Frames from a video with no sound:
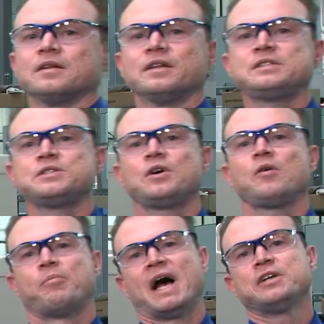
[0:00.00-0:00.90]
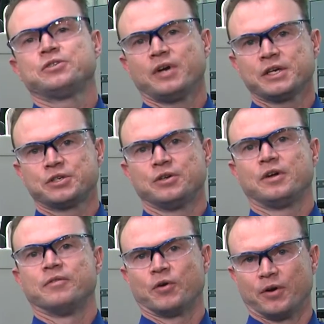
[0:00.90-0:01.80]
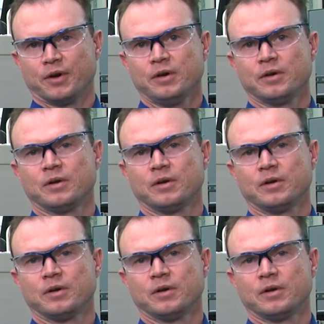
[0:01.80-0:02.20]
This is our bidirectional inverter,